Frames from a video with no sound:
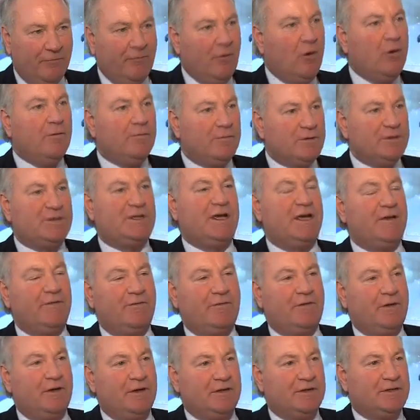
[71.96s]
Volvo,
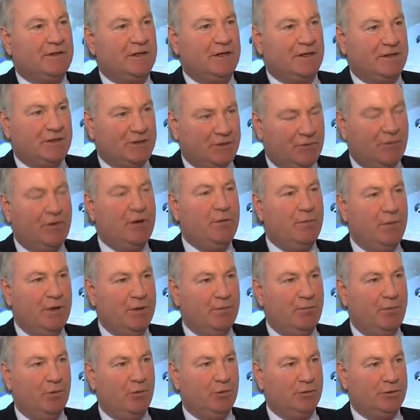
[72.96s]
safety is extremely
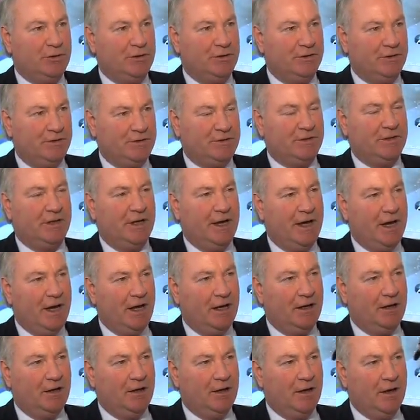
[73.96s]
important,
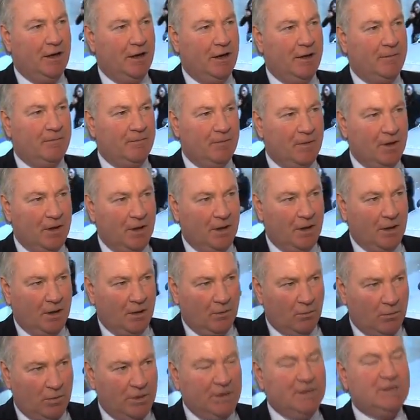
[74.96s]
and
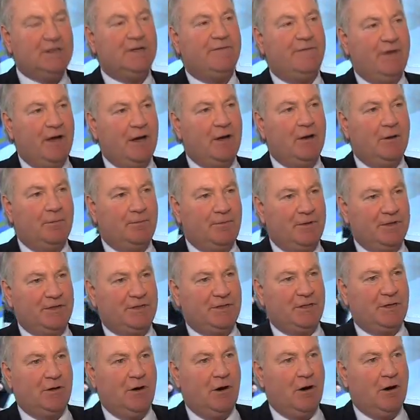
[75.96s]
we developed
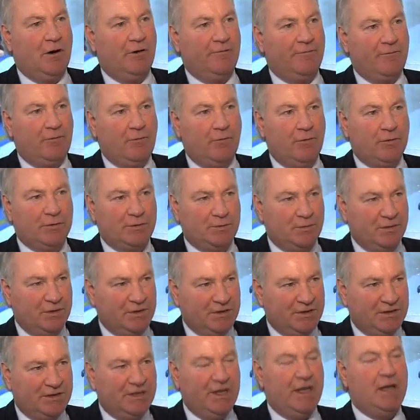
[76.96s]
this car, of course, with
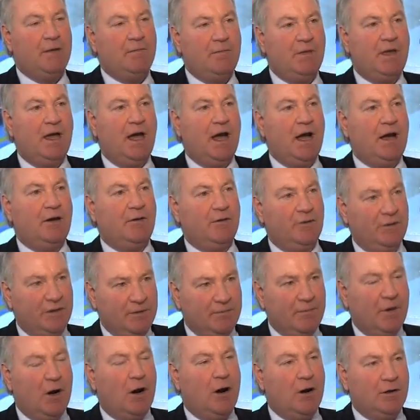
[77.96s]
the same kind of
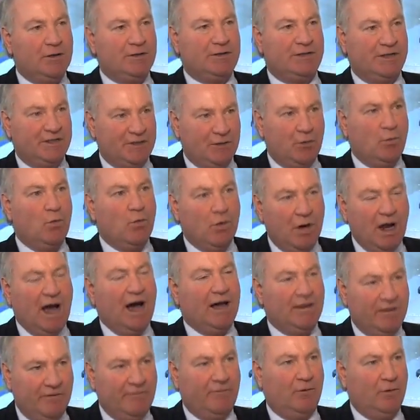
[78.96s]
demands as all
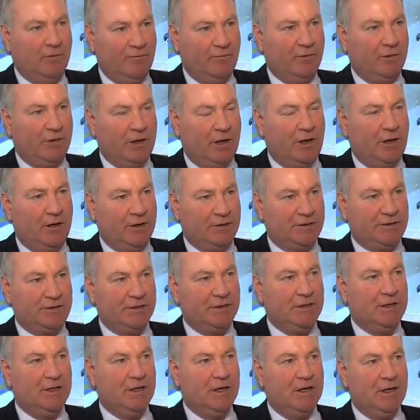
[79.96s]
other Volvo
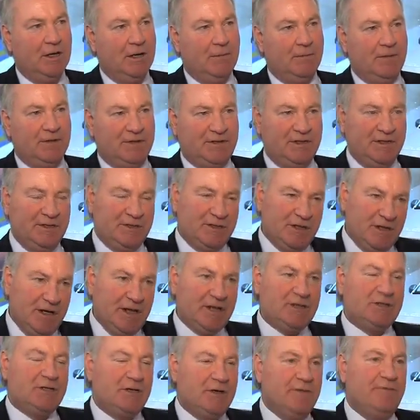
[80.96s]
cars. But since the
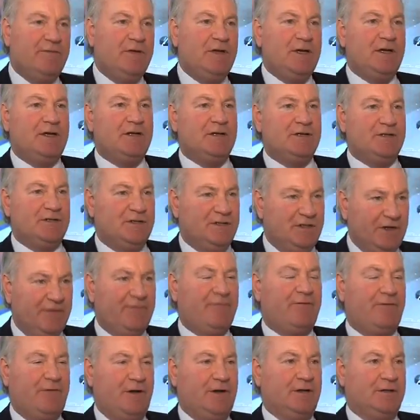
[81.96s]
electrical vehicle is
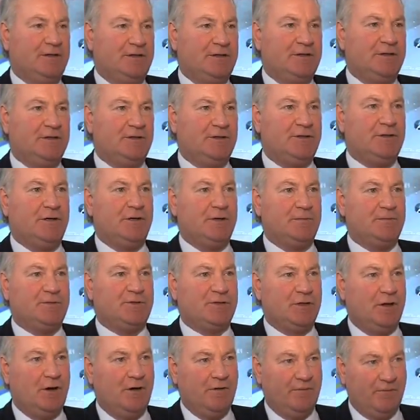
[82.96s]
different in
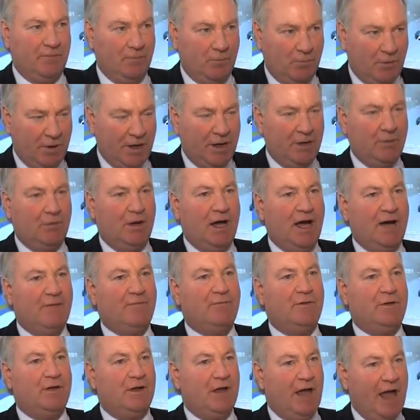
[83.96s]
terms of where you
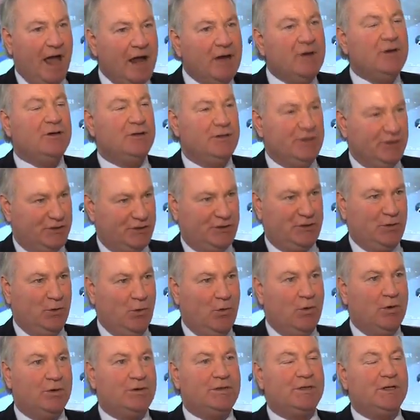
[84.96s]
have the energy
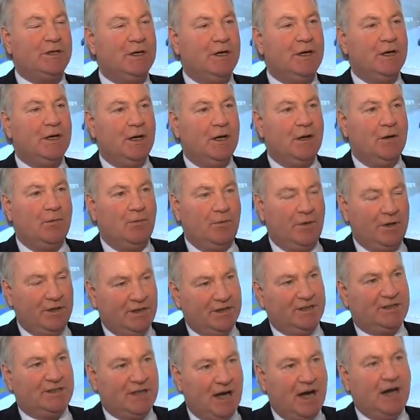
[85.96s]
stored, we
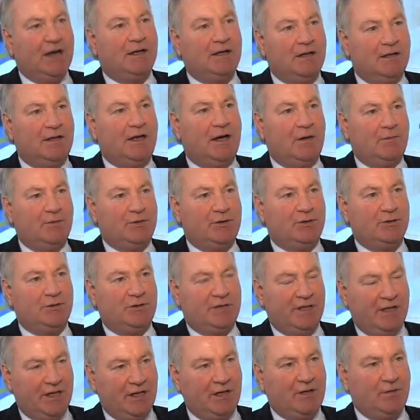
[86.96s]
decided that we
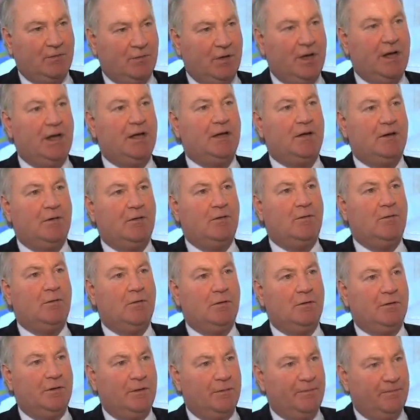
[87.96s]
should take away
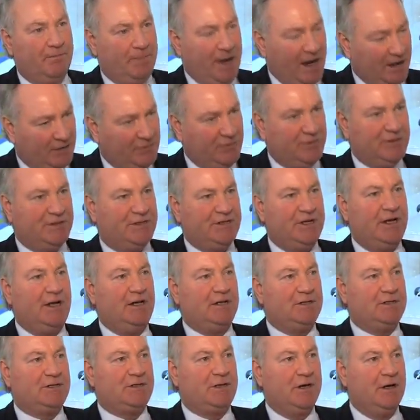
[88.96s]
all the battery
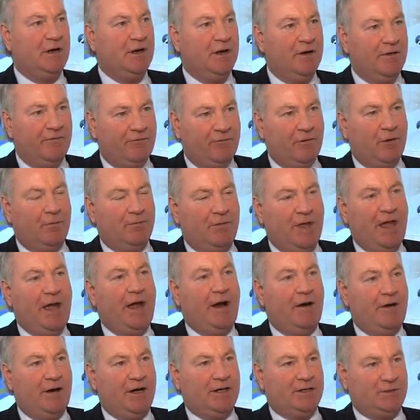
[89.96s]
cells from the
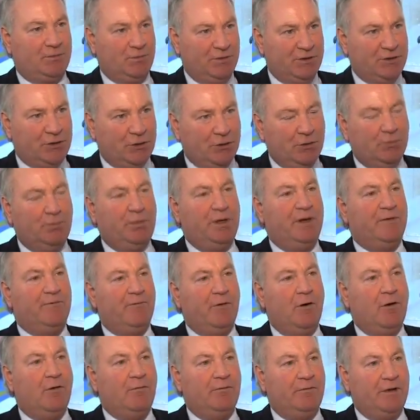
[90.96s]
areas which could be
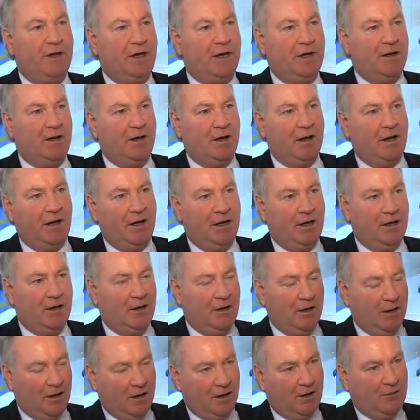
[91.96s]
involved in
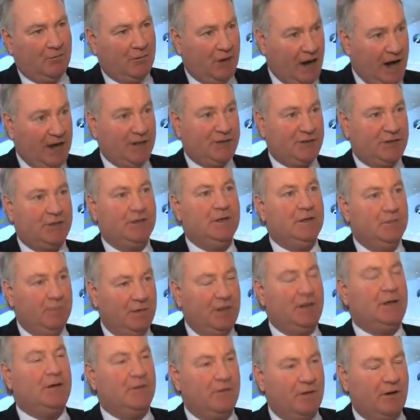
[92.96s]
a crash,
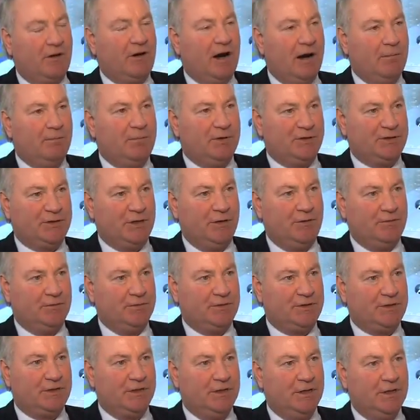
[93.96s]
meaning the crumple
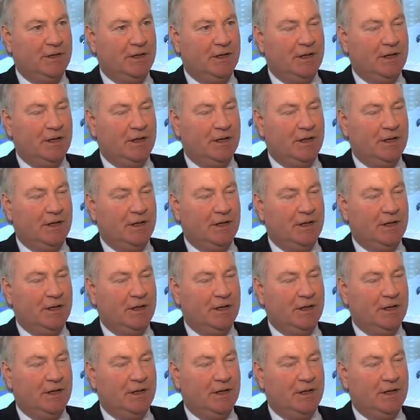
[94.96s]
zones.